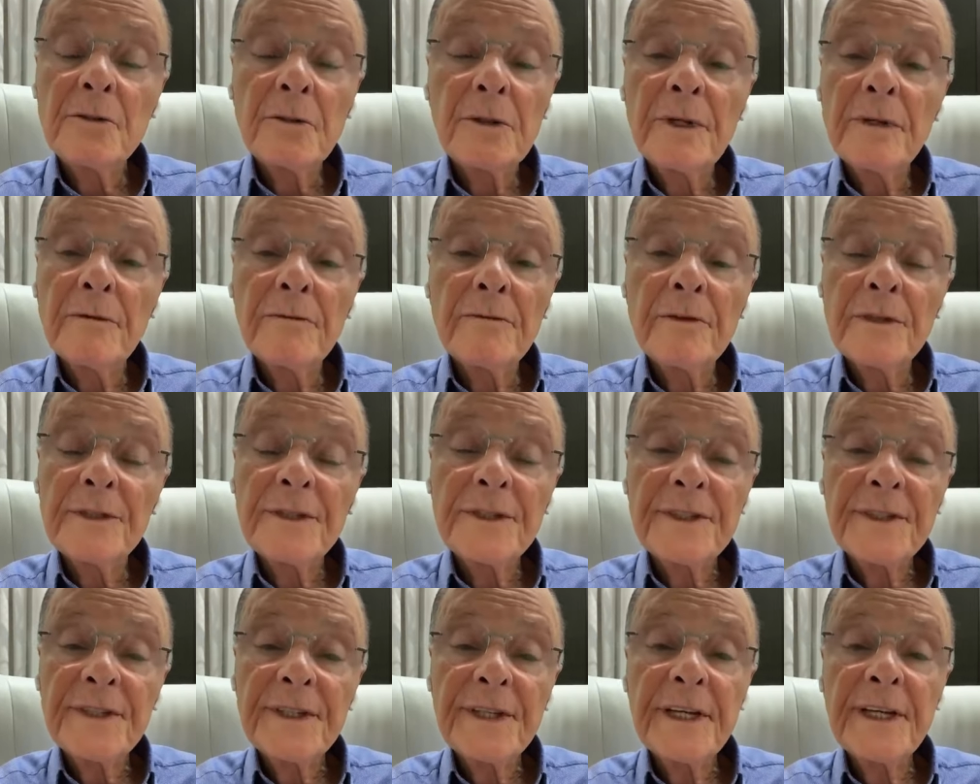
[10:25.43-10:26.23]
He
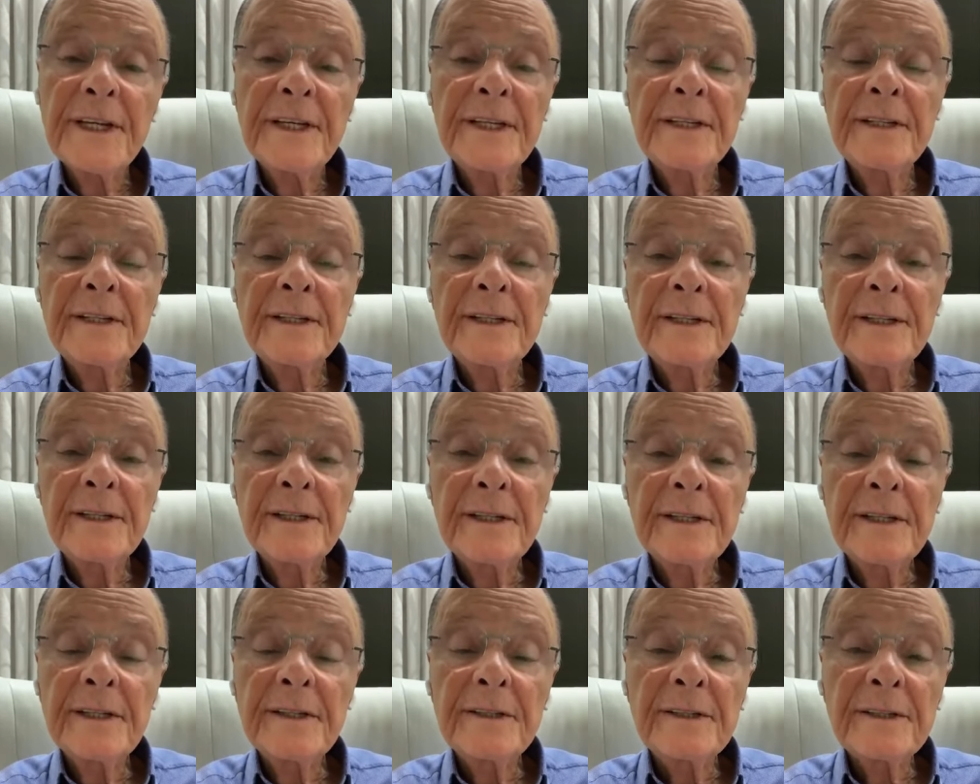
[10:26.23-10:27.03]
chose
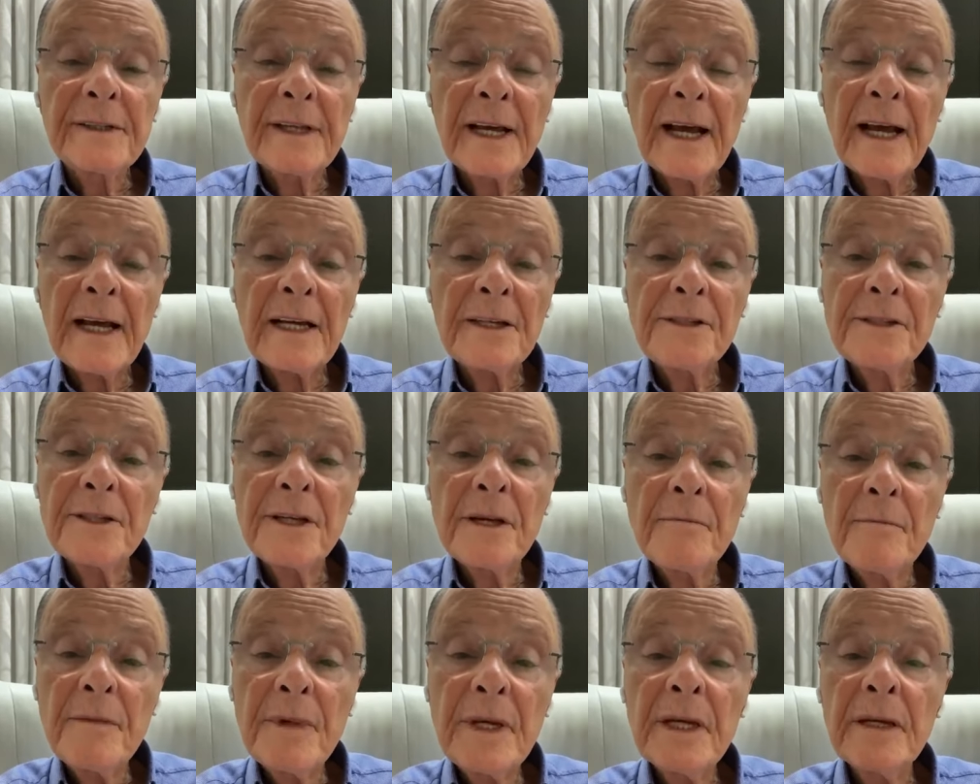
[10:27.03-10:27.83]
you
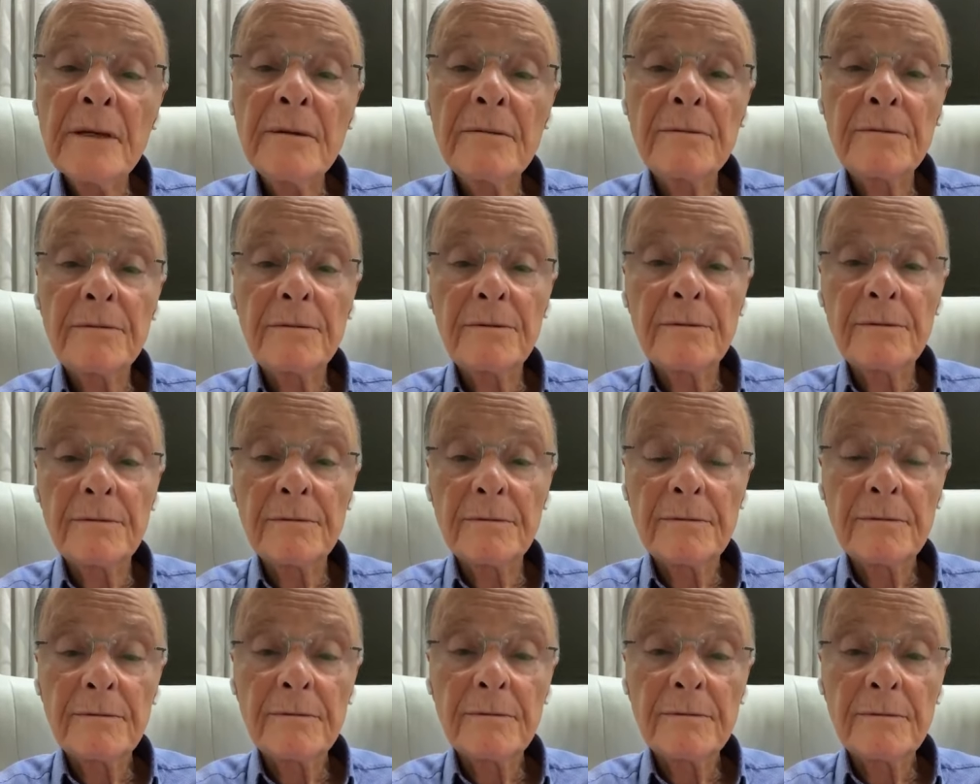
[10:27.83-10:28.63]
who
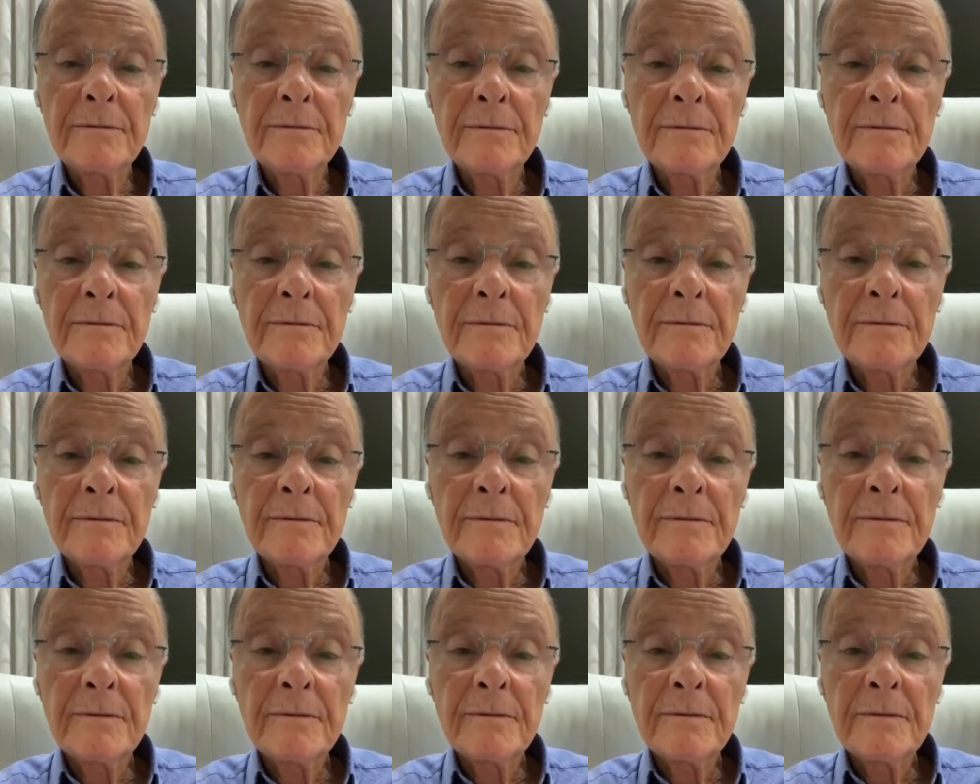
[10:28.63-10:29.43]
are
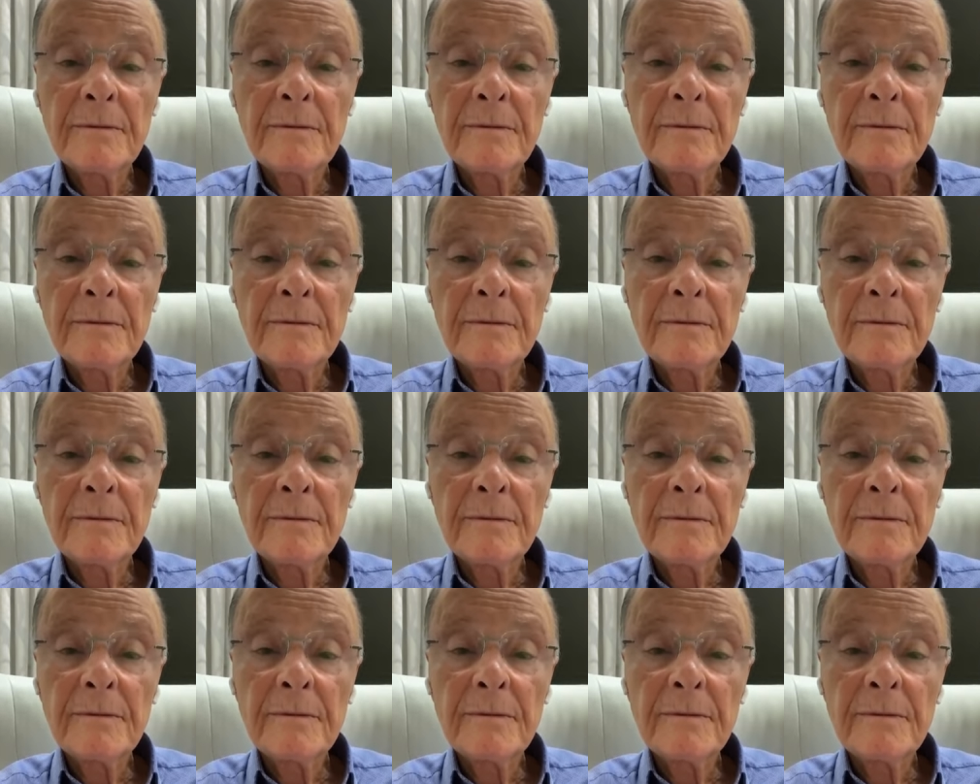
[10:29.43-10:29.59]
groaning